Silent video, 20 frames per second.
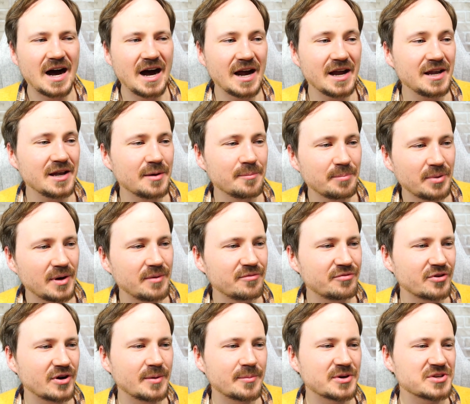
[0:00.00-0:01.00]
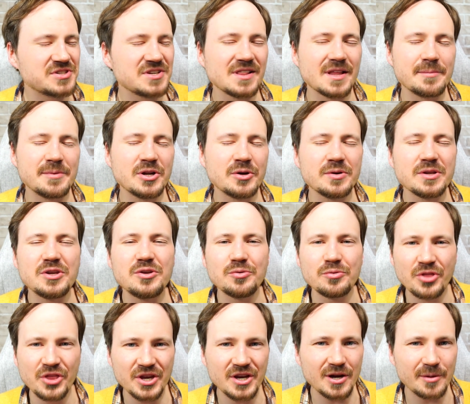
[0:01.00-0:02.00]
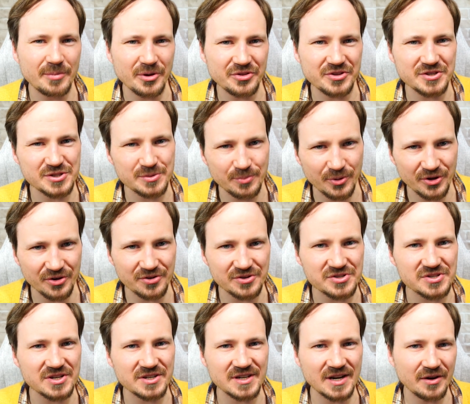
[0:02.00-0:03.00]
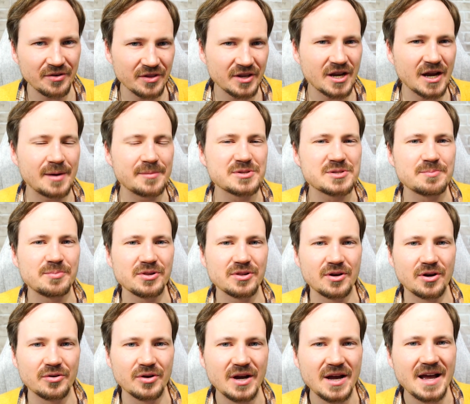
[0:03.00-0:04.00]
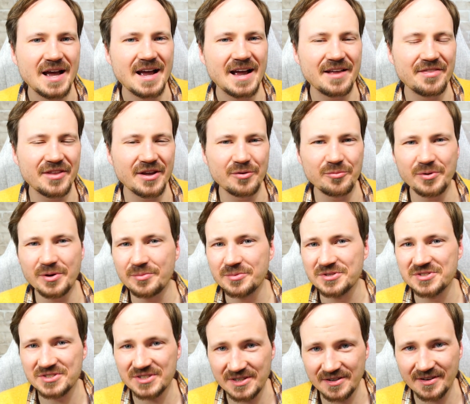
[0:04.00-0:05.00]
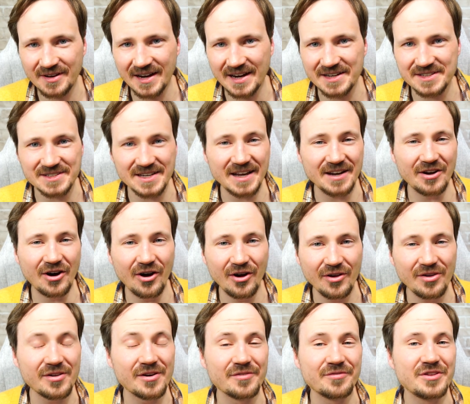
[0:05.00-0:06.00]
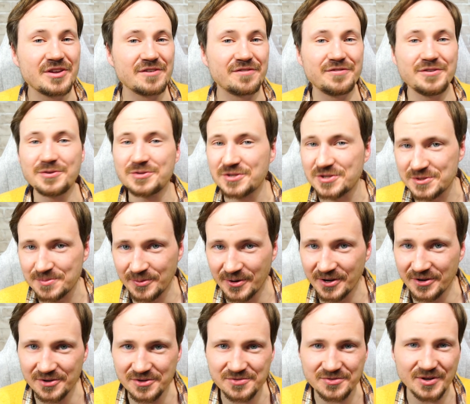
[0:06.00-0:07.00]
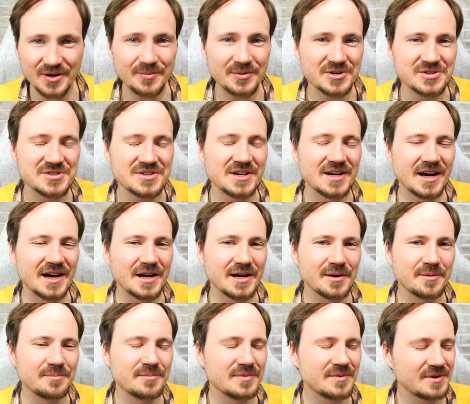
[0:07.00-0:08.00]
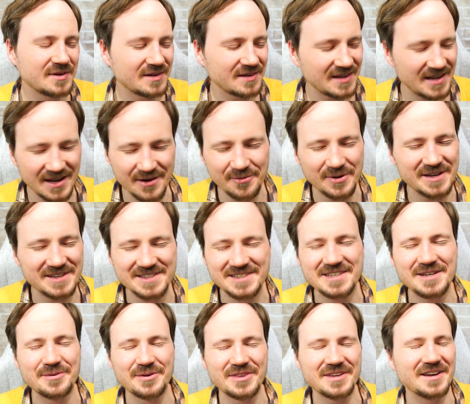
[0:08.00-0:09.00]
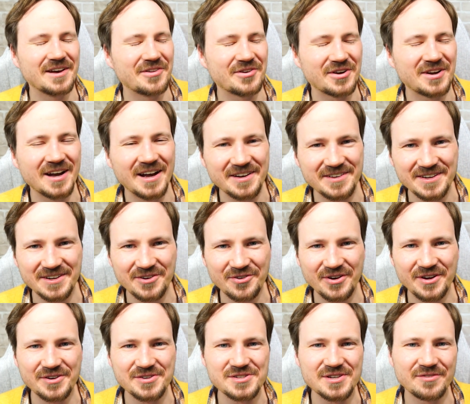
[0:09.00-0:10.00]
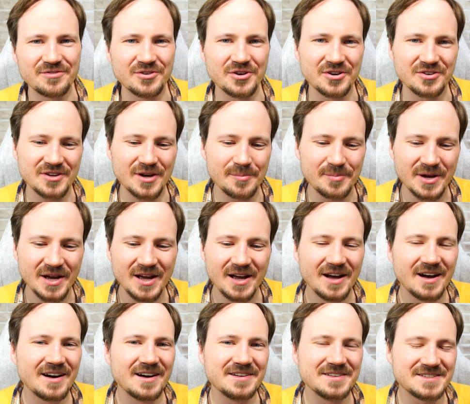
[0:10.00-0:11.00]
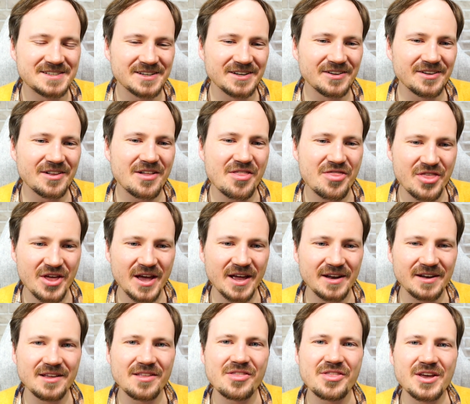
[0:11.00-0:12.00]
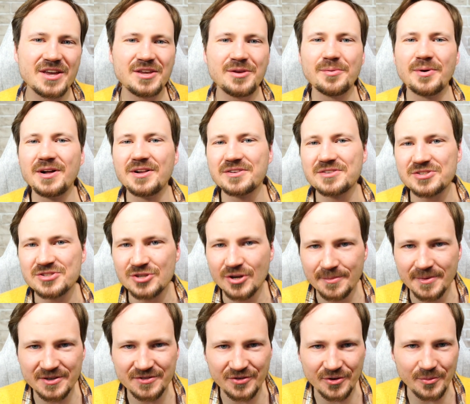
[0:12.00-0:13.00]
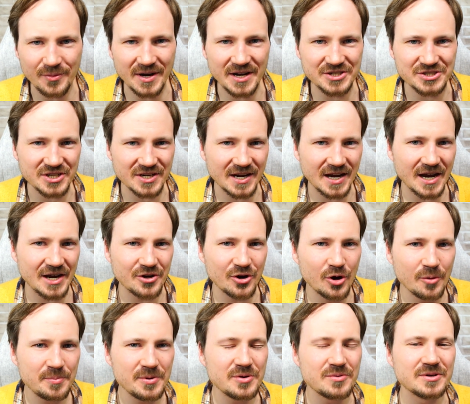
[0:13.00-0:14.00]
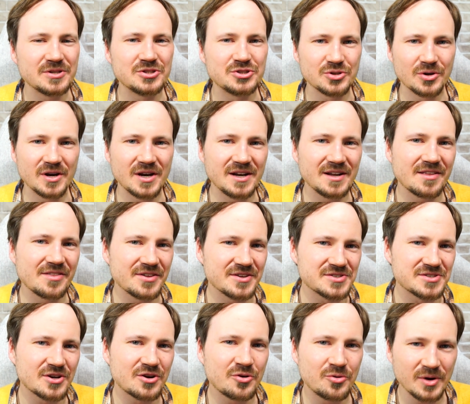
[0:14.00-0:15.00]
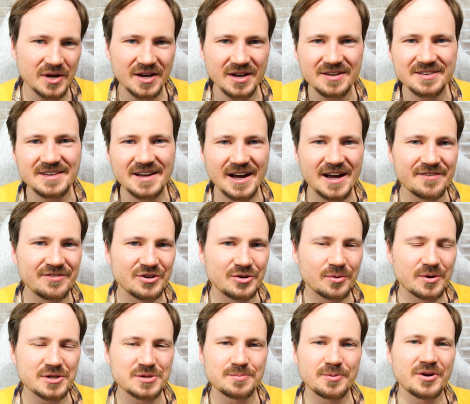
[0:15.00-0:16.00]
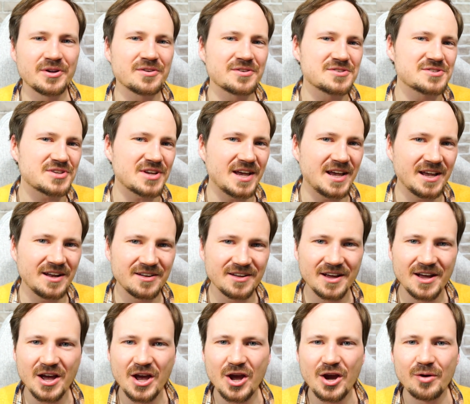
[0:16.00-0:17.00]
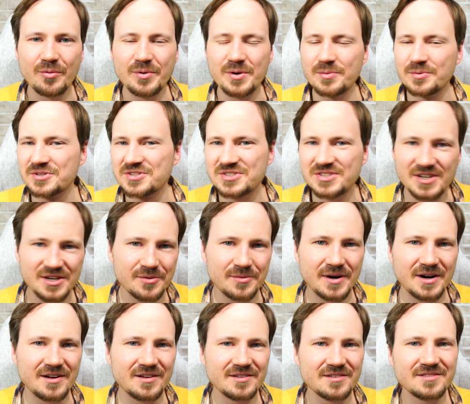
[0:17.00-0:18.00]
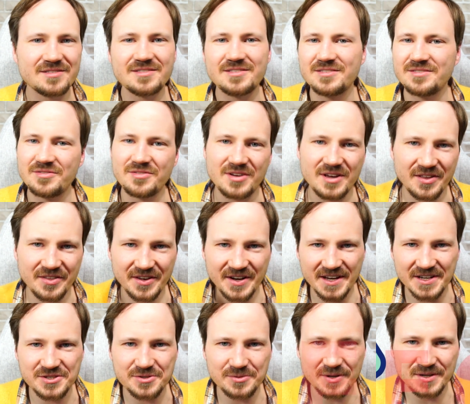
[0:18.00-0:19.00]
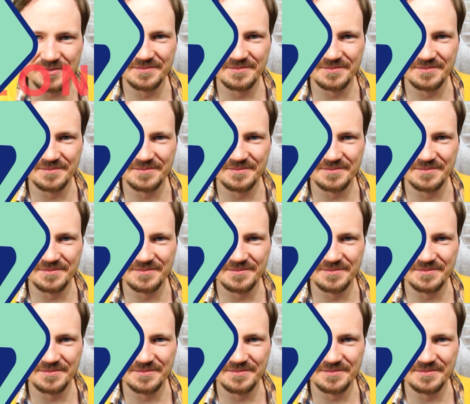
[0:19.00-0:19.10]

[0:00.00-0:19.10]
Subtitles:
I am pumped for MRC. Let me know what you think about these spoilers down in the comments below, and then we will see you guys at all of the future spoilers for MRC. Can't wait to see what the other content creators have cooked up. Until then, thank you all so much for watching. I hope you enjoyed this quick dive into our spoilers, and we will see you all in the next